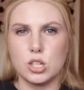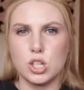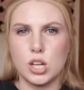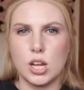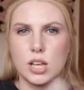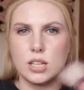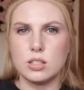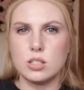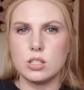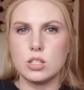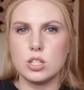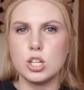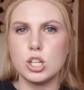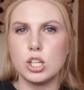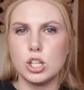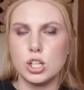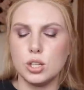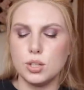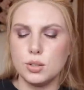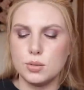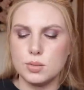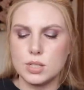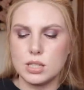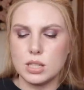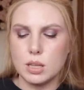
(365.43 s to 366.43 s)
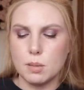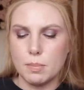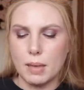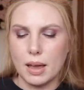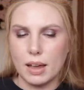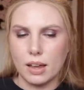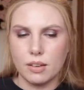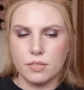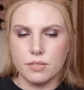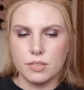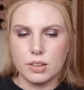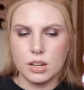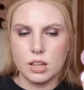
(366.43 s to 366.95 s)
chance to use the
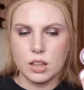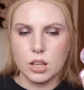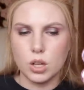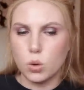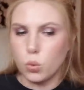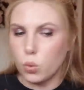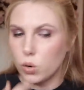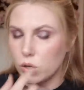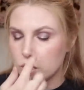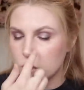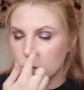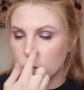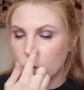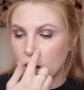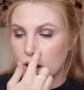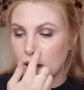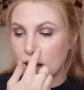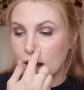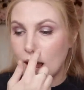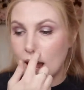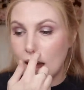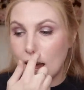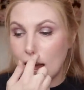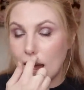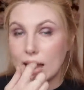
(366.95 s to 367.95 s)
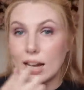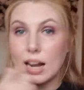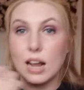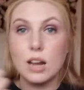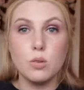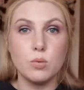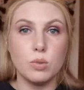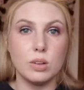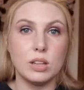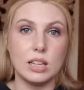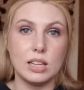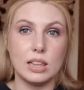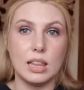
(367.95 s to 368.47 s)
Becca Vanilla Quartz one, and I
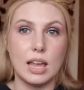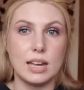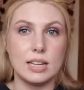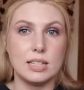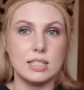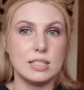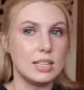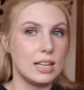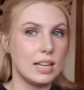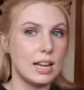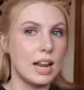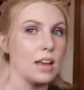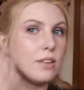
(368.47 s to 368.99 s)
really liked it.